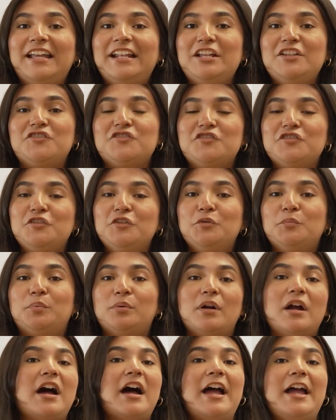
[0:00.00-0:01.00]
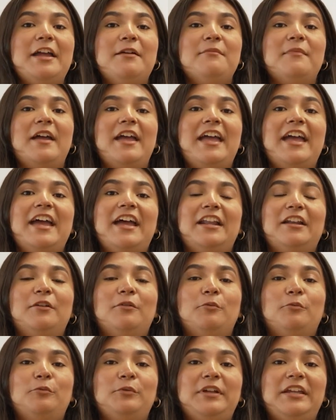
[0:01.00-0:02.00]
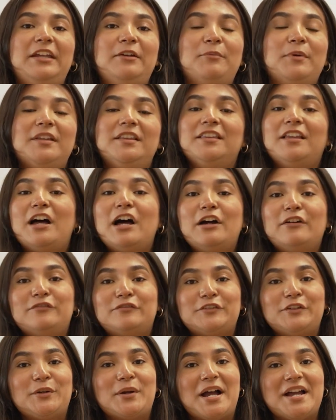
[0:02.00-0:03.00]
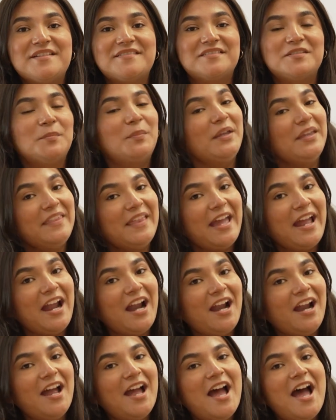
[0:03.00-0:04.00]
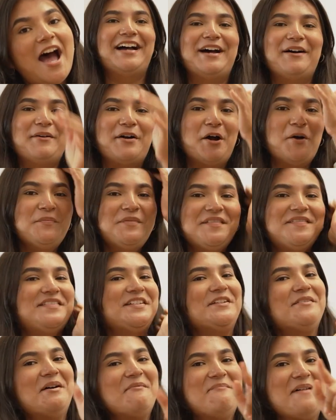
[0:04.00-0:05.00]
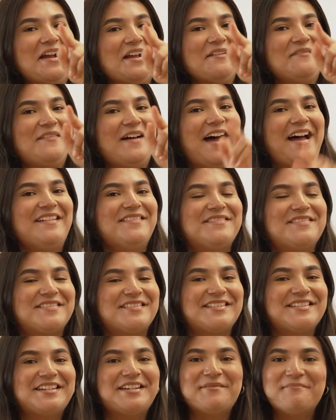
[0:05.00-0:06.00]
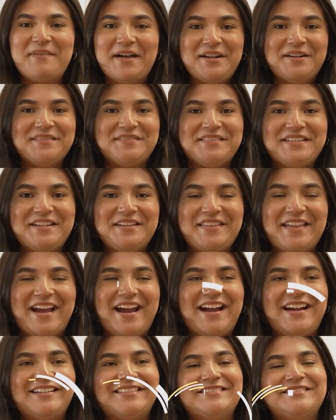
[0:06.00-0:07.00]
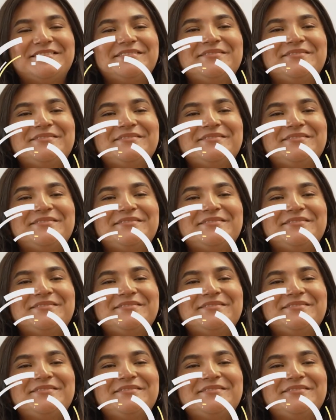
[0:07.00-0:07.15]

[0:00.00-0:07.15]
in its new prime, and we would love for you guys to be there. I hope to see you at BECAFest. Better see you there.